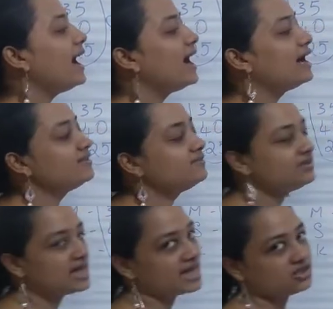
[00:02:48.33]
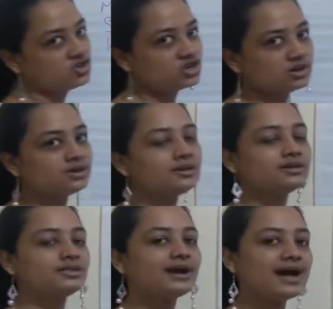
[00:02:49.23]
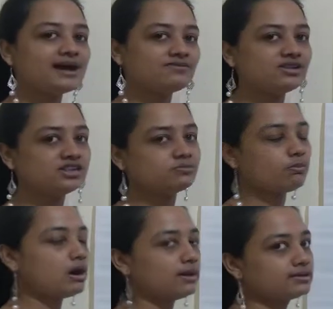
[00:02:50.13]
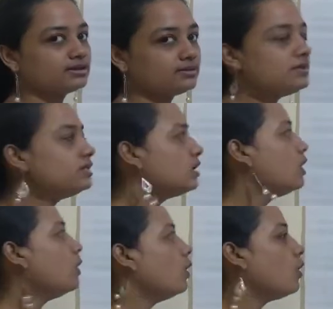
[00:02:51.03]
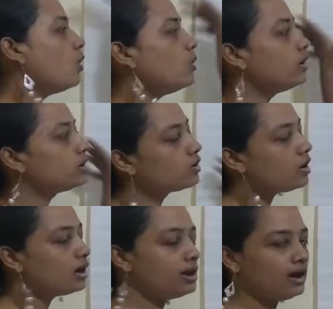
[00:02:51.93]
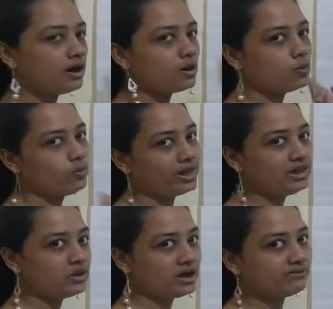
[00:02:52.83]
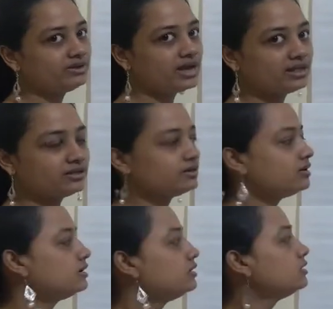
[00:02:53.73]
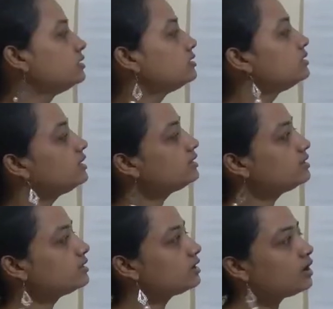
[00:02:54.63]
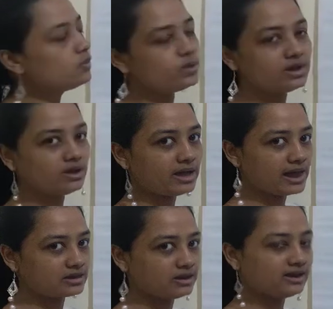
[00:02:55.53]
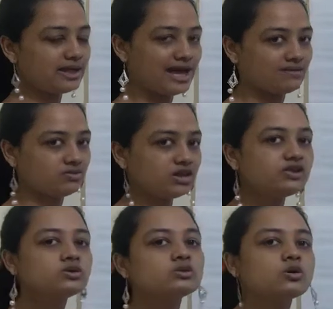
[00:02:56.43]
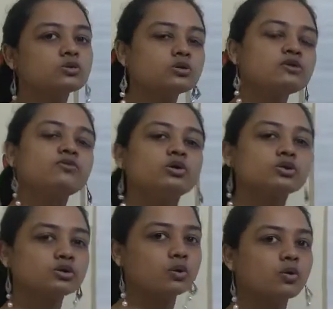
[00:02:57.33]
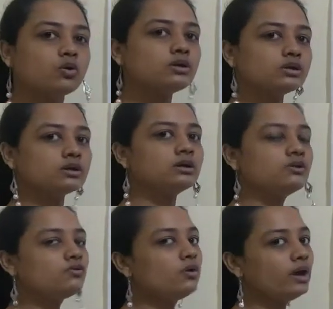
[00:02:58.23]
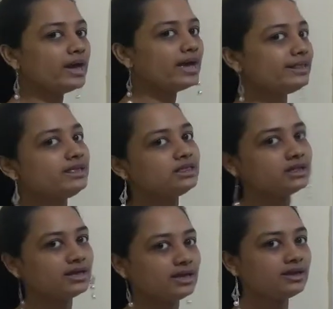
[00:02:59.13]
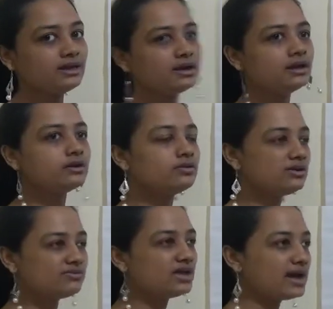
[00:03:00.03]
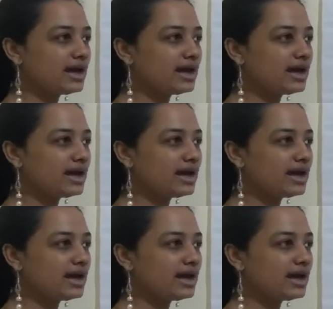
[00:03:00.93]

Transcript: average. The average mark. That means overall how well you have done. This is how we calculate average. Not only for scores, for anything. If they